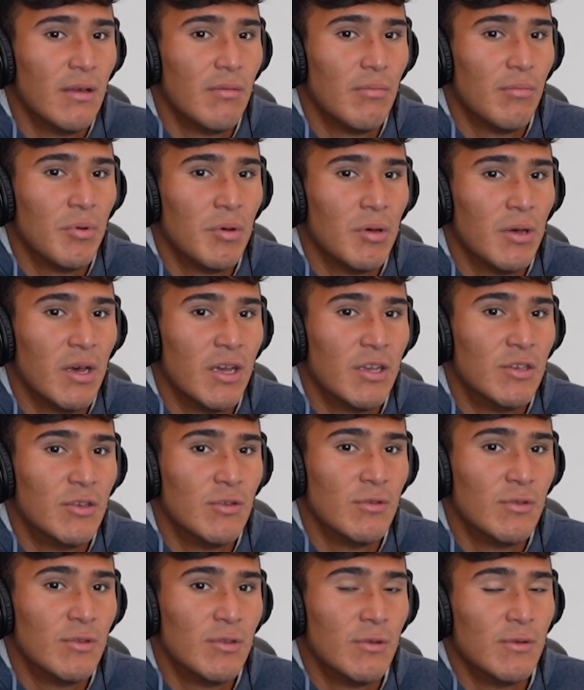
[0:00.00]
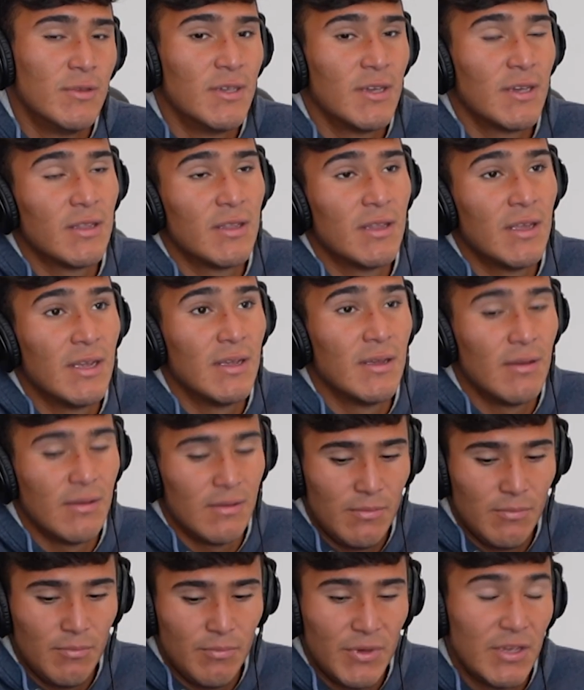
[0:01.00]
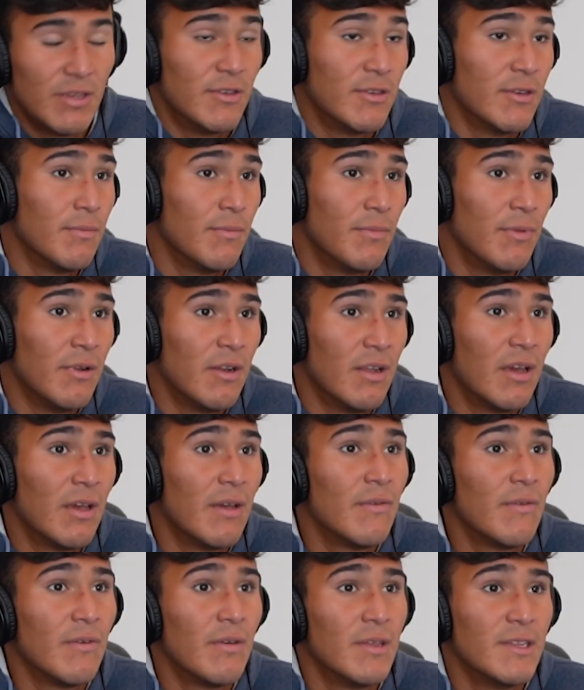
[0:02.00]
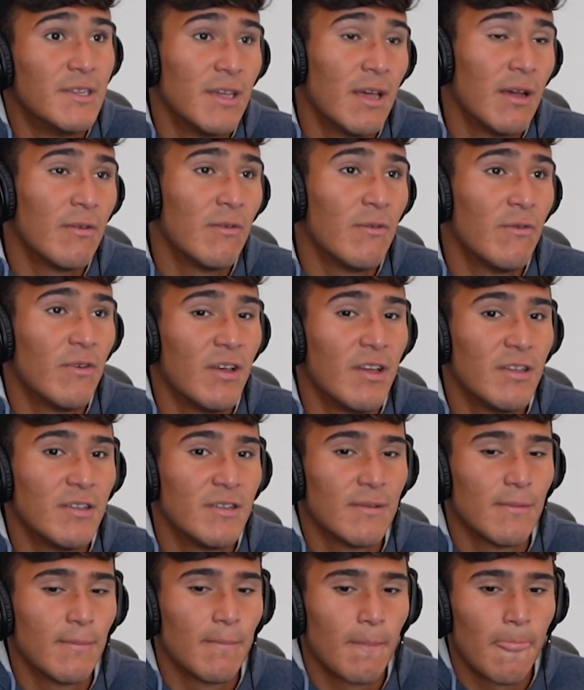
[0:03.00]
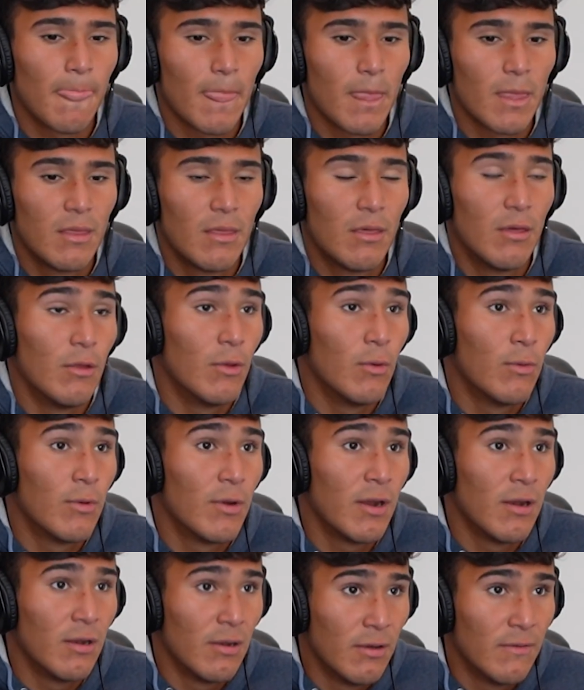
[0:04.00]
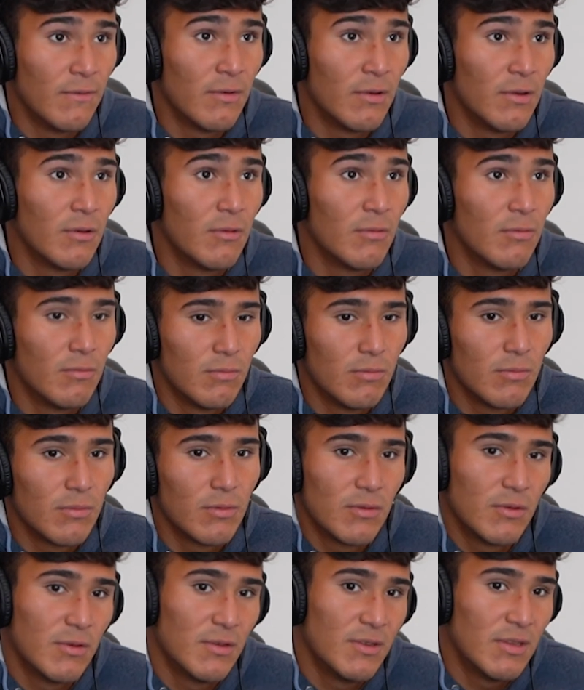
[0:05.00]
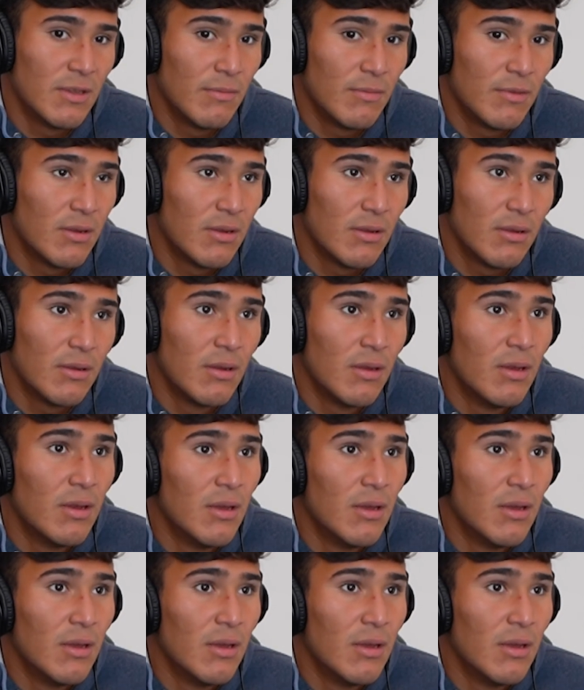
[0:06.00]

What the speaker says: But I choose to take that big jump in life and sacrifice to do what I love, you know? Because, I mean,